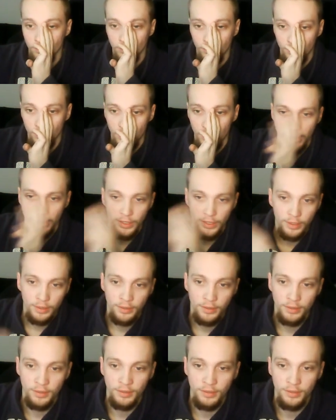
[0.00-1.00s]

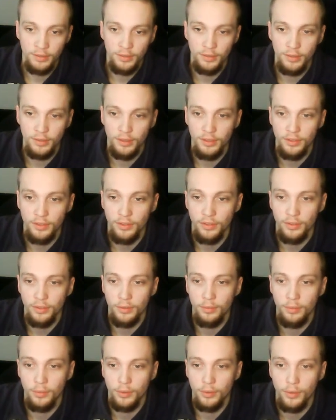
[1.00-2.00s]
Yeah, this
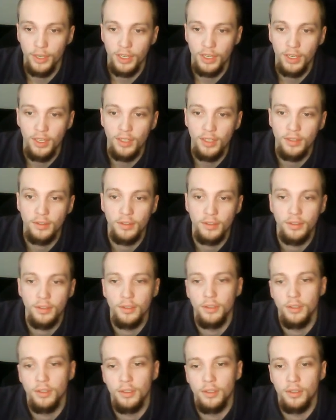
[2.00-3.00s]
is quite clear.
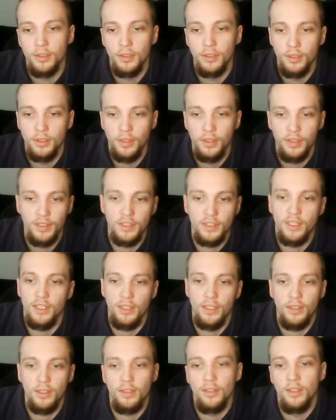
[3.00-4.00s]

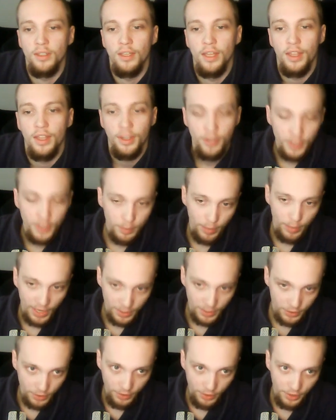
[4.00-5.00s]
There is
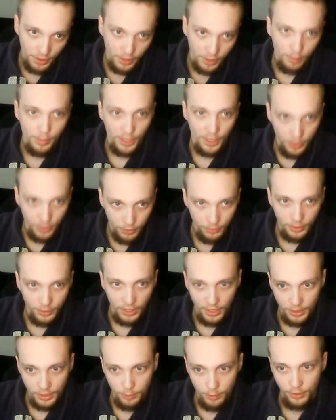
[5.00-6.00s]
backstory on them, I know, in
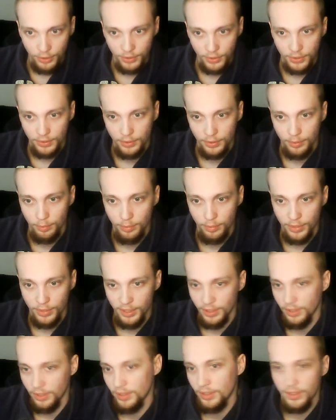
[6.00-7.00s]
later books,
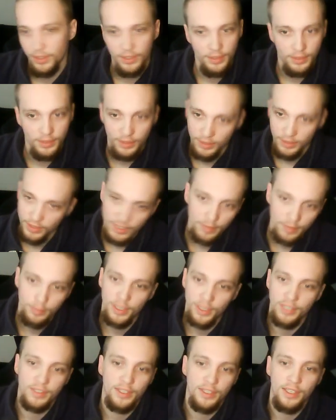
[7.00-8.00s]
but it doesn't
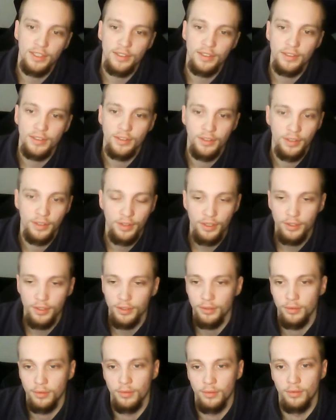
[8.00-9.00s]
make sense.
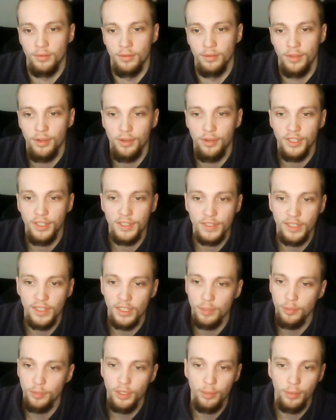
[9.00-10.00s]
They're
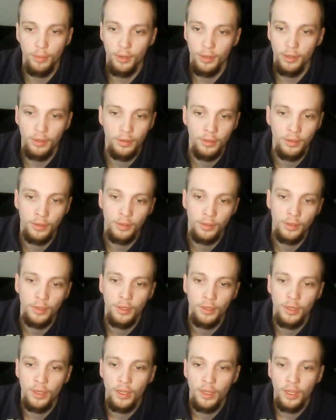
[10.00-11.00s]
insect people.
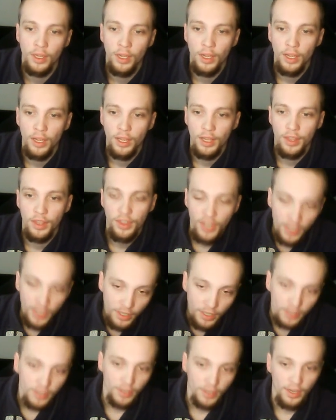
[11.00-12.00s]

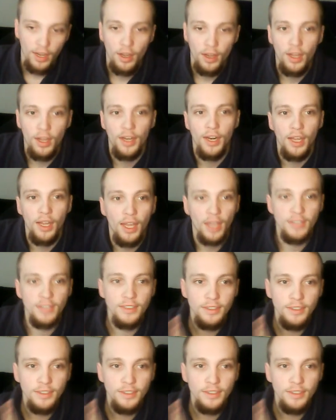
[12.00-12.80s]
Then I'll